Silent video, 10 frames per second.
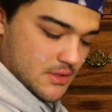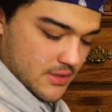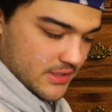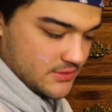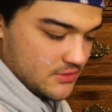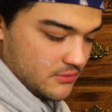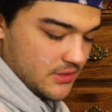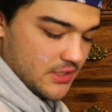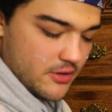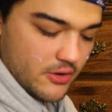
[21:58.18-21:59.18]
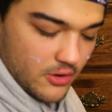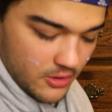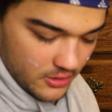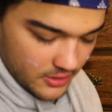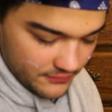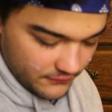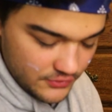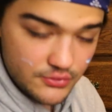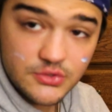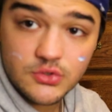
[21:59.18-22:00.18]
Okay, so here are a
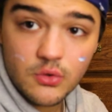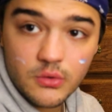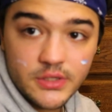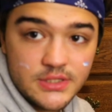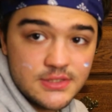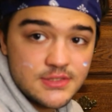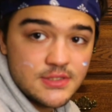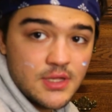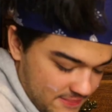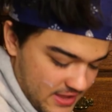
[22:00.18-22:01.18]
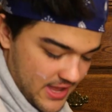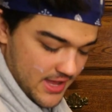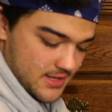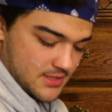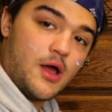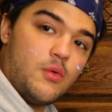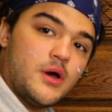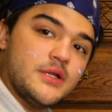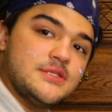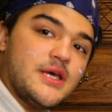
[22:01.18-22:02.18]
few stories that I
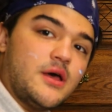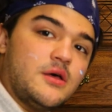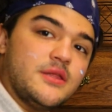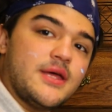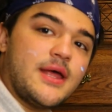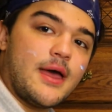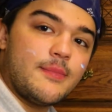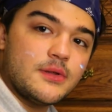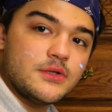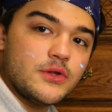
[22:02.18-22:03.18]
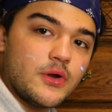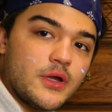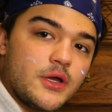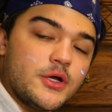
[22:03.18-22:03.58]
want to tell that happened during